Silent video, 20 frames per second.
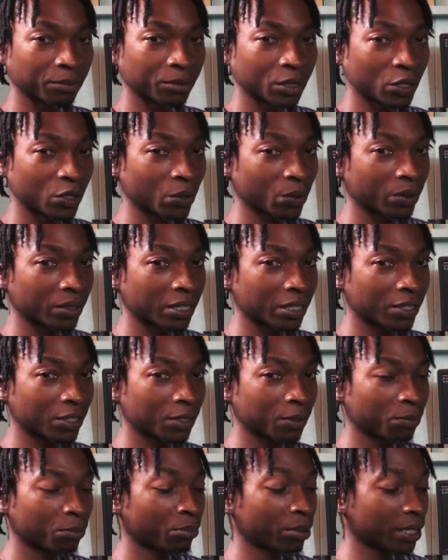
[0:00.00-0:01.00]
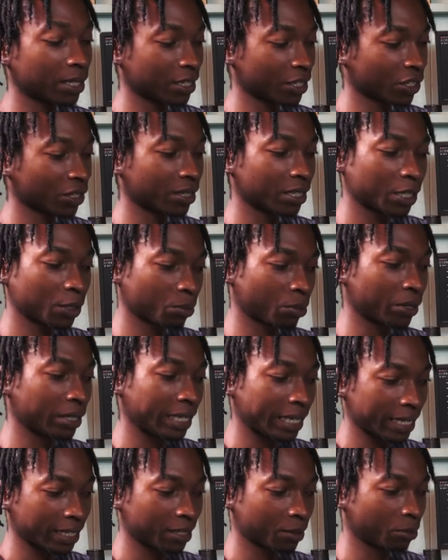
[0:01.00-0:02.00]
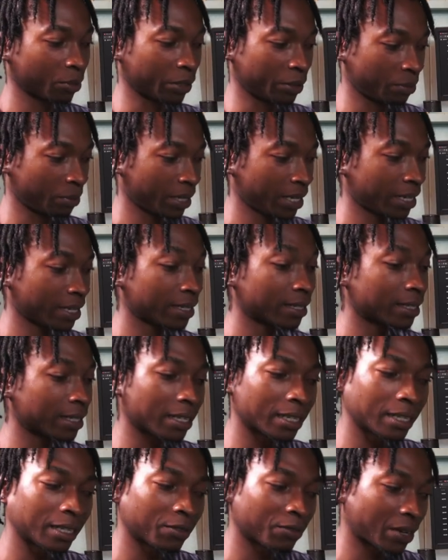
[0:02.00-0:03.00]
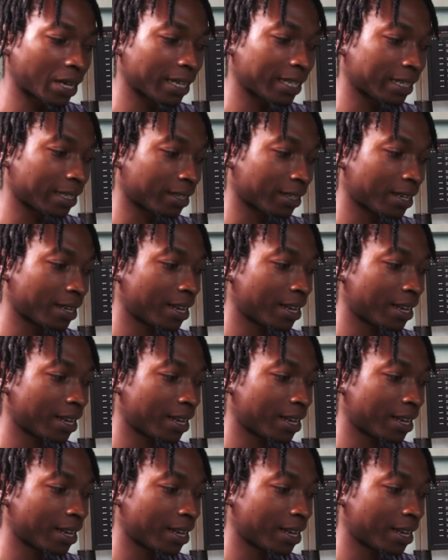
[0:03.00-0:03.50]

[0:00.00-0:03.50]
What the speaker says: So this position, this point A to point B, is still valid.